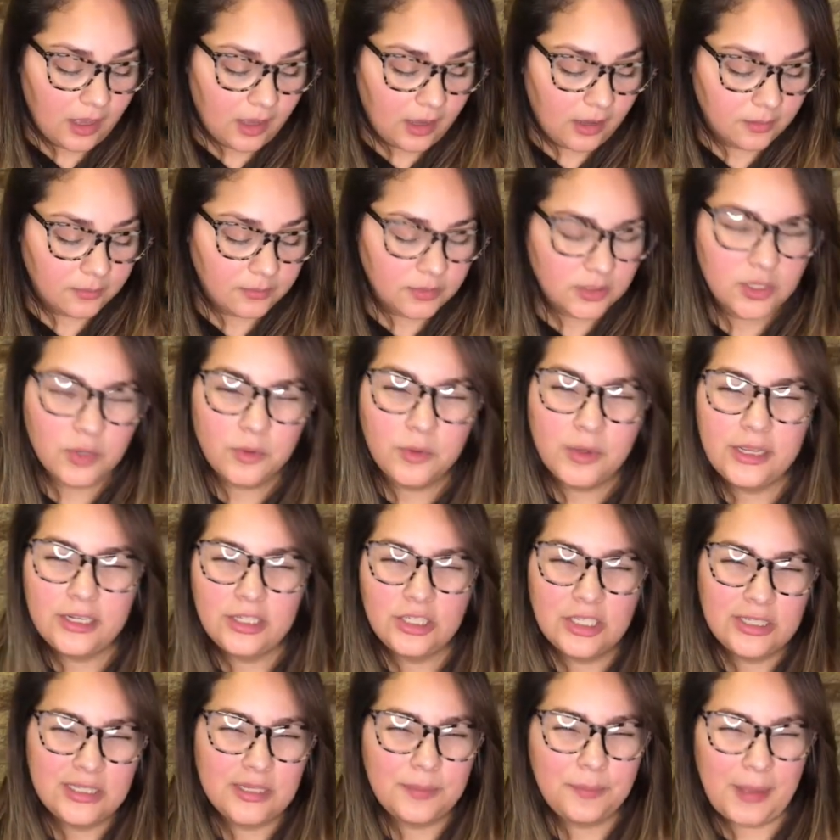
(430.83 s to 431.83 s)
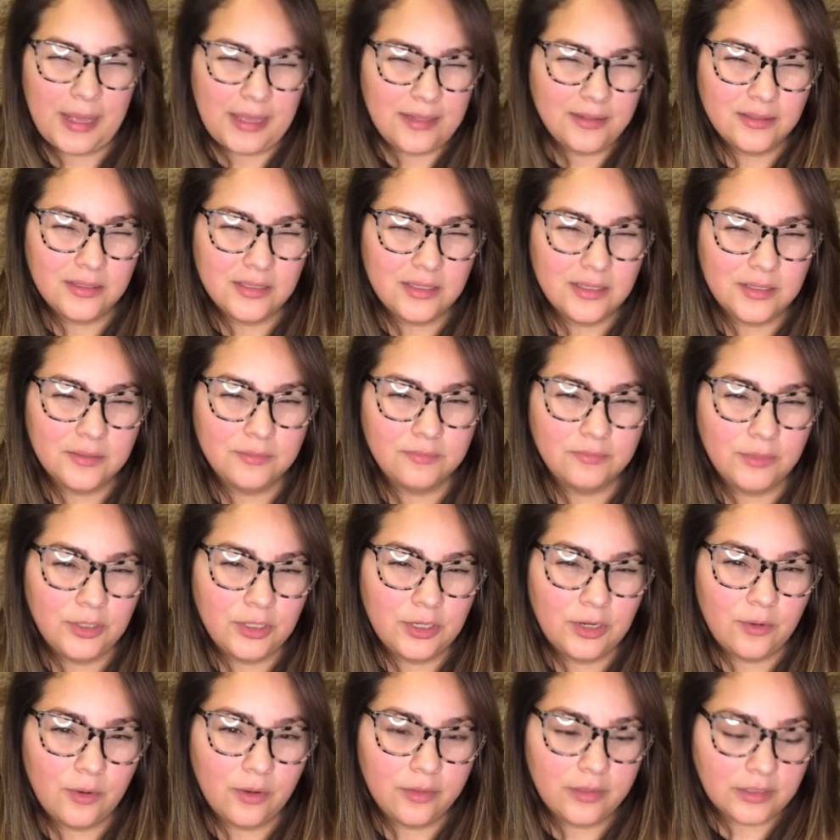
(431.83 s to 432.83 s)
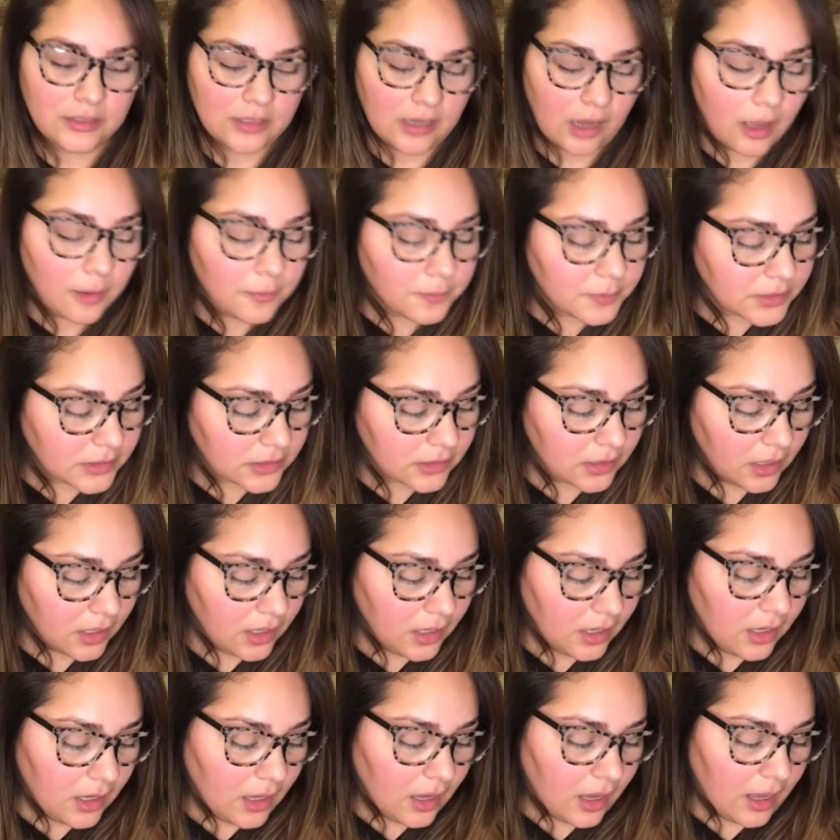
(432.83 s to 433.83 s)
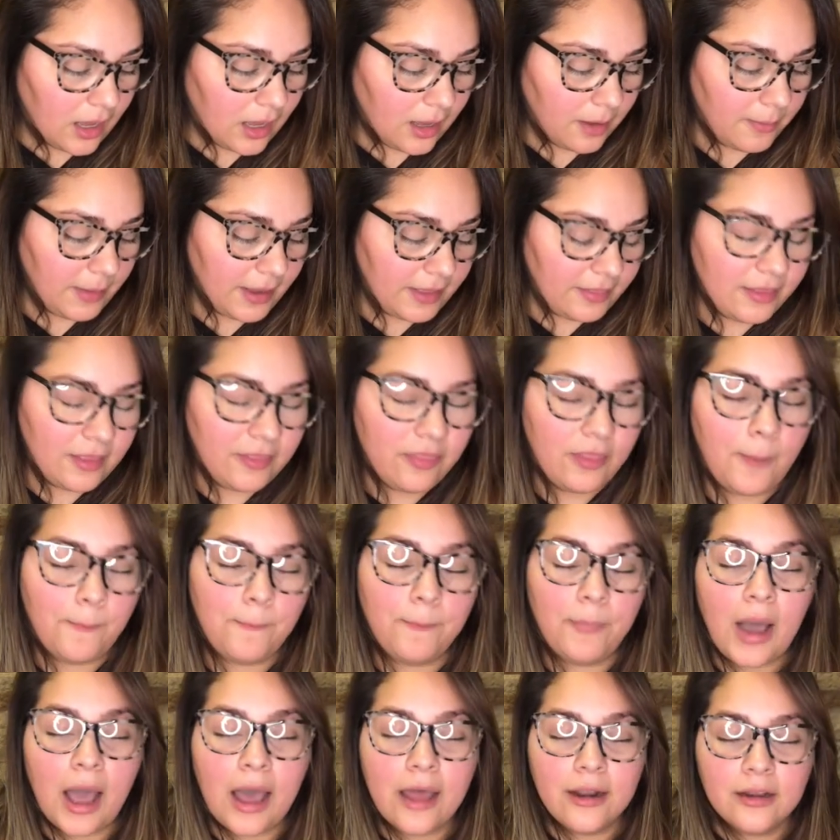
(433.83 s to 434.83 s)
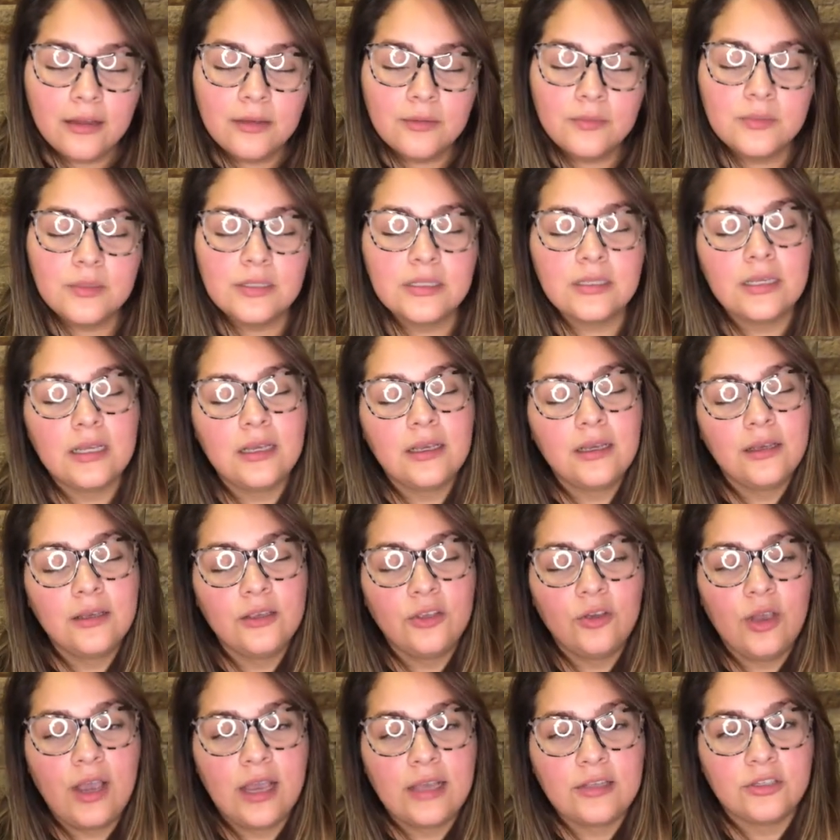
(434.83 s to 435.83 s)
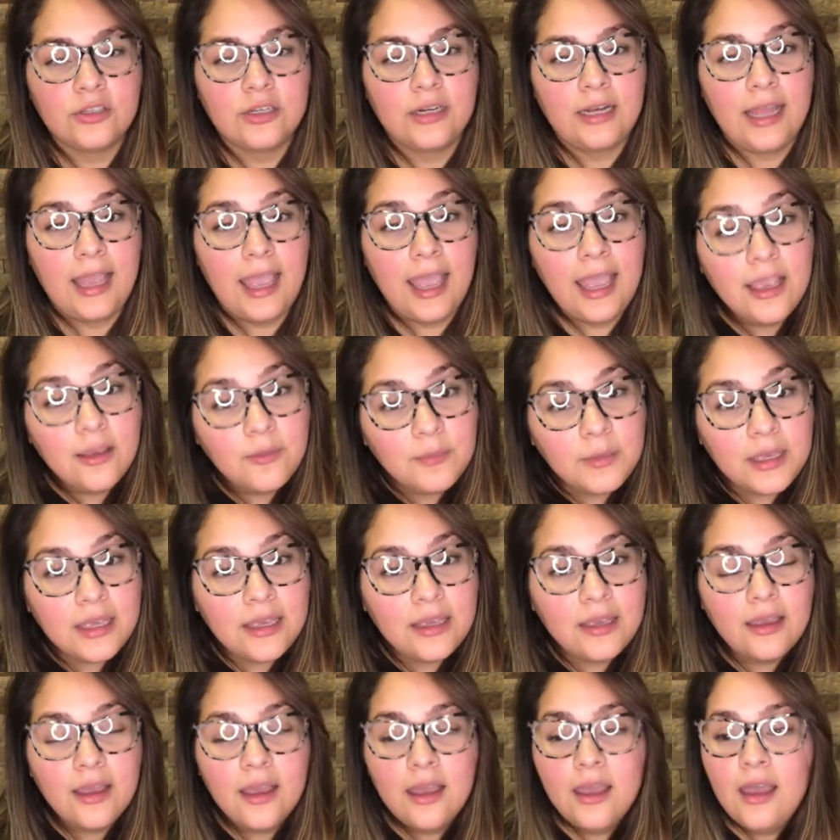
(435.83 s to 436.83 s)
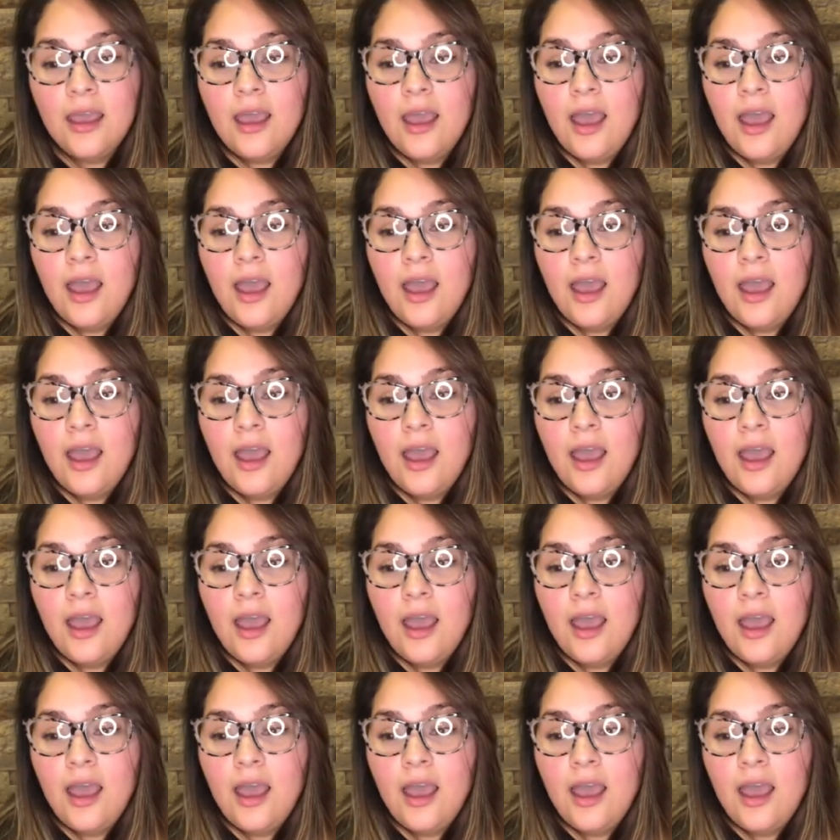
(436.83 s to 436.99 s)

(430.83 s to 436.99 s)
So it just depends, you know, on the tops. And then the bottoms, you guys are gonna hate me.